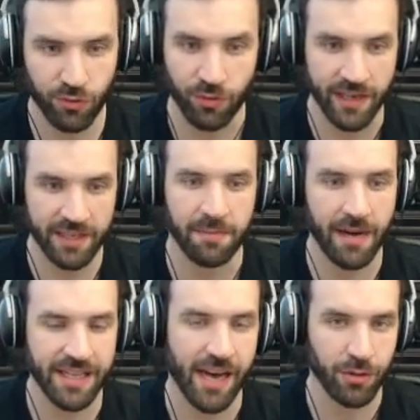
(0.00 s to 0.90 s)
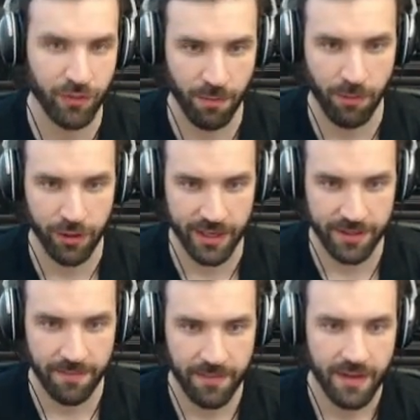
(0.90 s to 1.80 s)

you to get money out of your pocket.